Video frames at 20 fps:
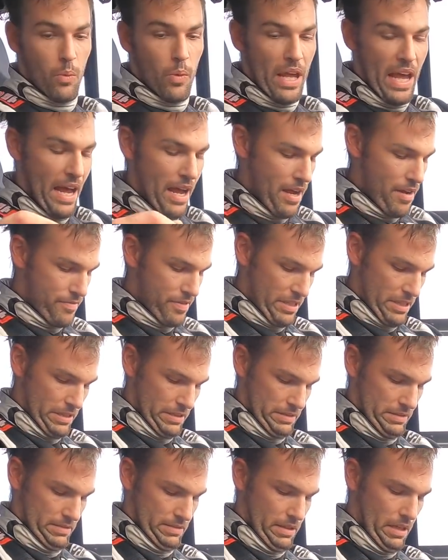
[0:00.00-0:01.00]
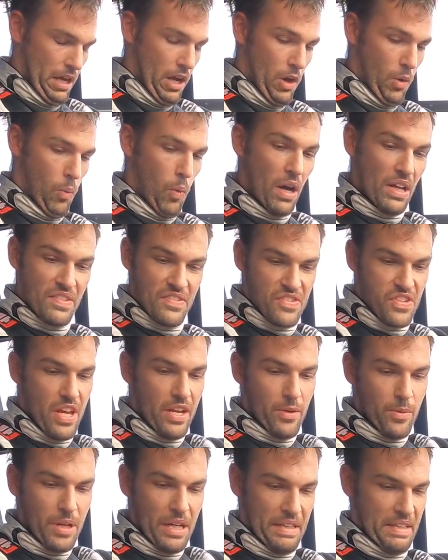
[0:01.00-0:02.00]
We have a one
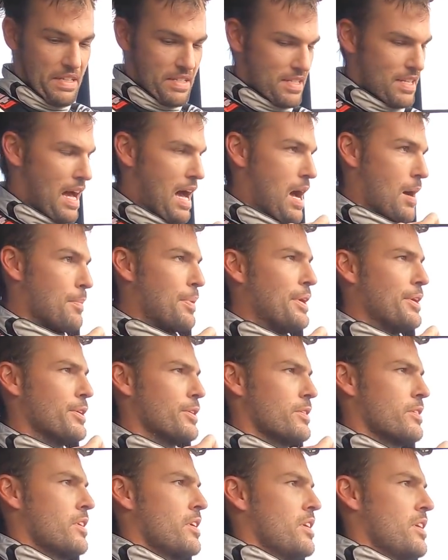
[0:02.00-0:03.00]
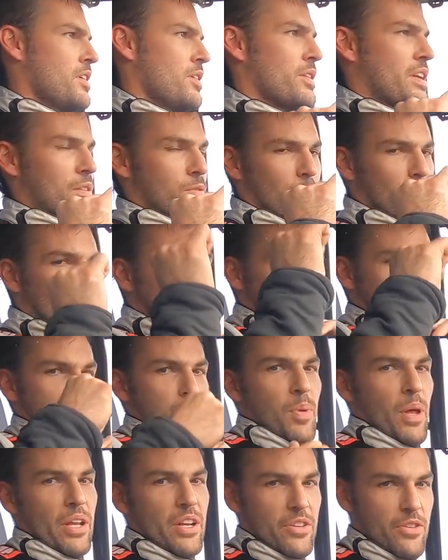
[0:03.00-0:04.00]
setting. We have this knob here. Never really
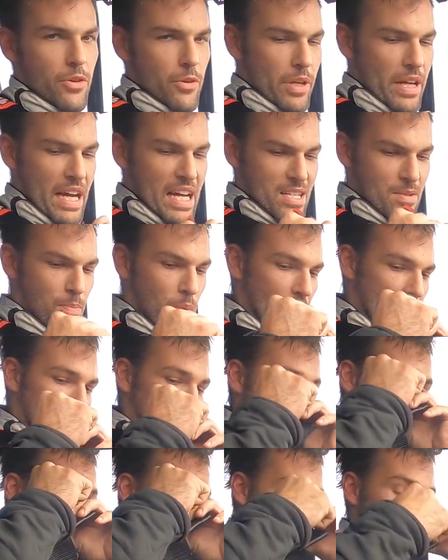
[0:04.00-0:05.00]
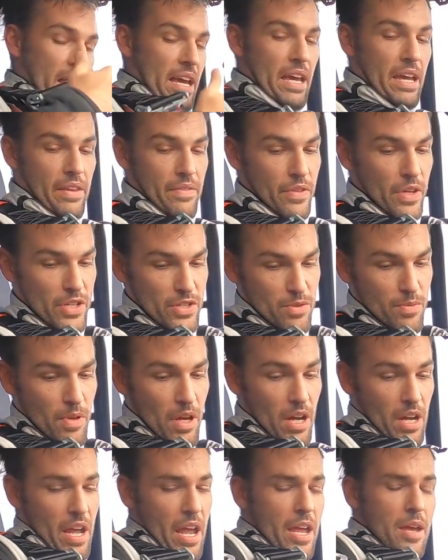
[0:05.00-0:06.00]
explained it to you guys, but this
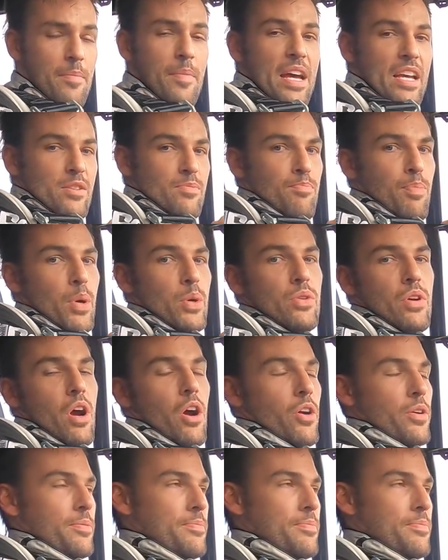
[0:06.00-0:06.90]
AMS boot,